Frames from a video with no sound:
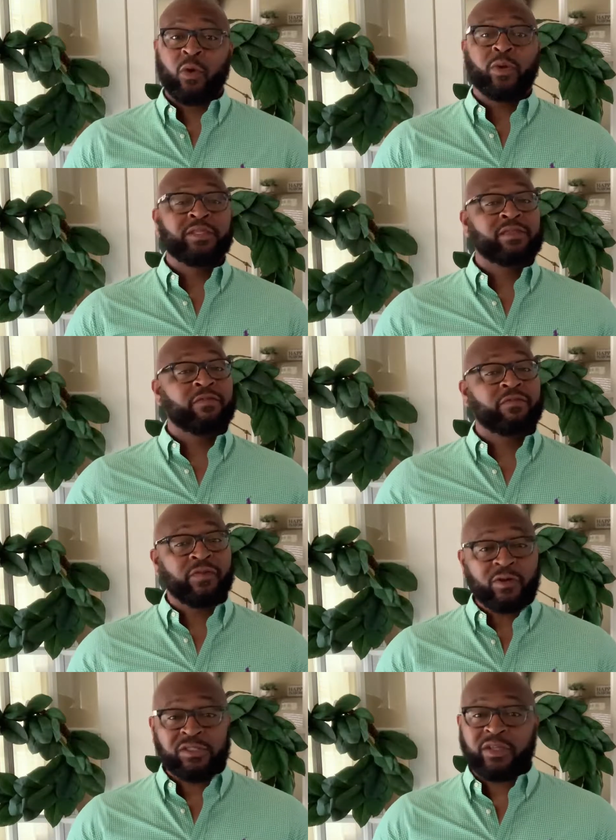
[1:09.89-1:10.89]
Within the
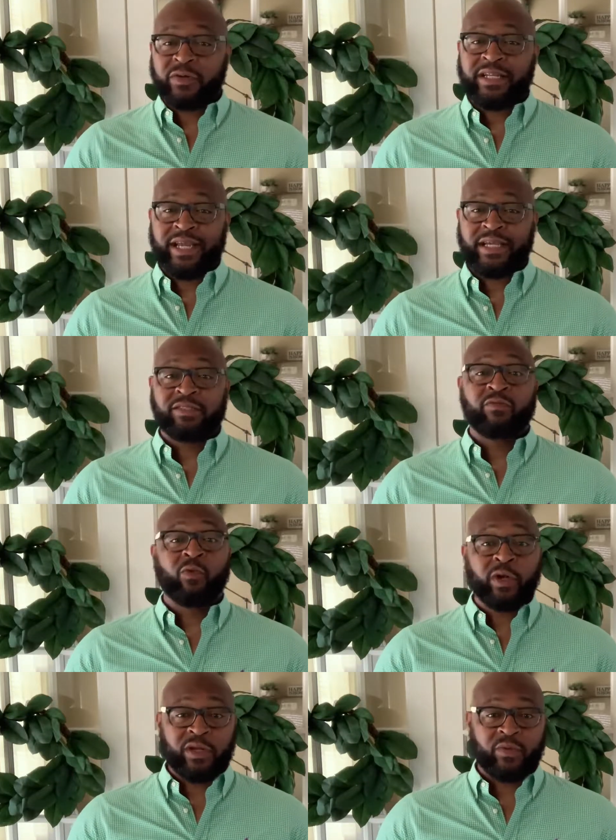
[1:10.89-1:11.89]
first 30 days of
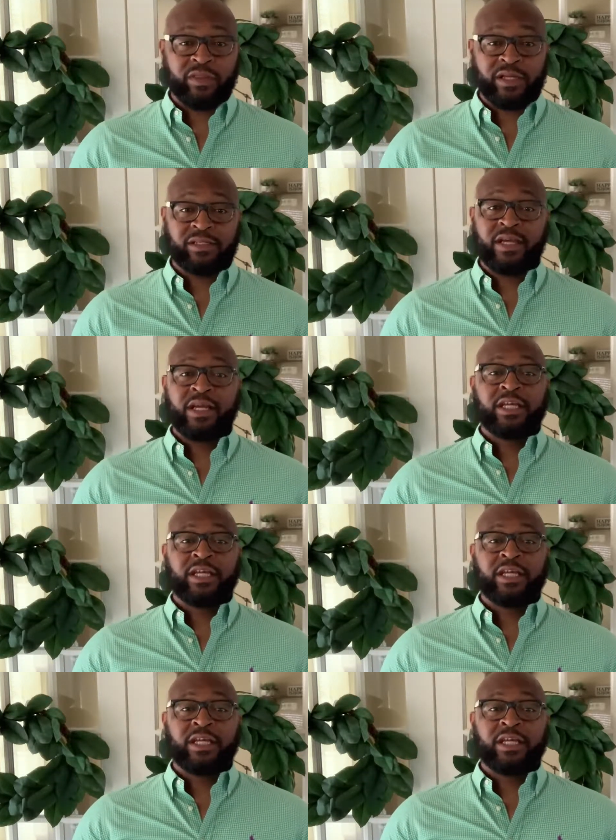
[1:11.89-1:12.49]
working with us,